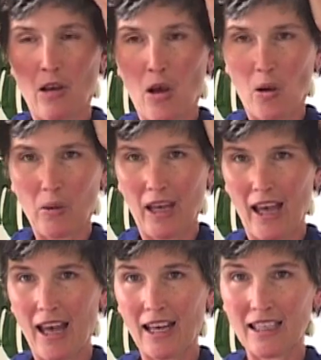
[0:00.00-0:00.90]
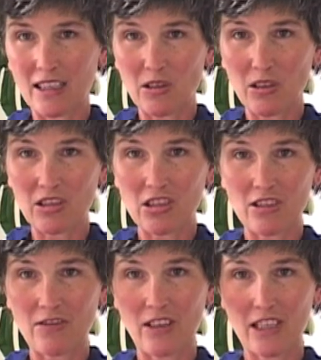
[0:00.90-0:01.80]
Okay, and then you could
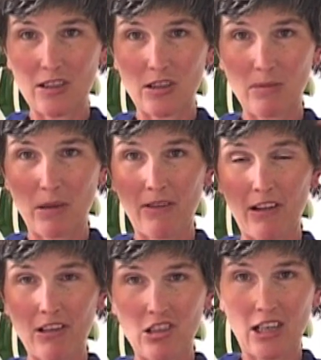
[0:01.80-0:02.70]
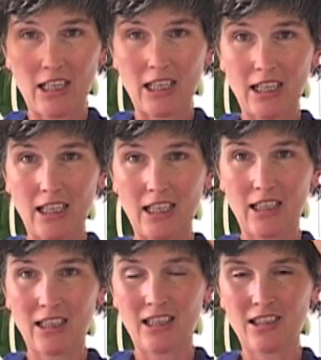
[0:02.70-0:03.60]
just finish just by very gently
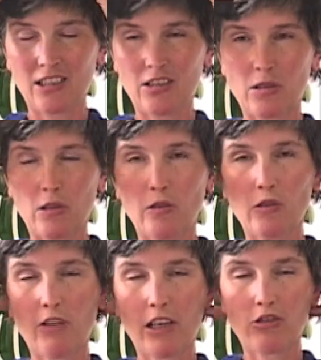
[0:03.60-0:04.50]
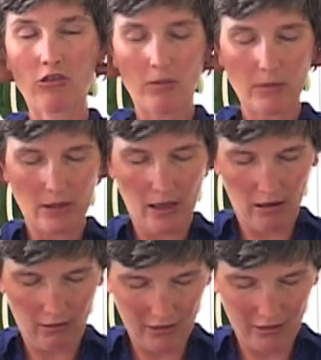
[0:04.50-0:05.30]
just doing a few raindrops there.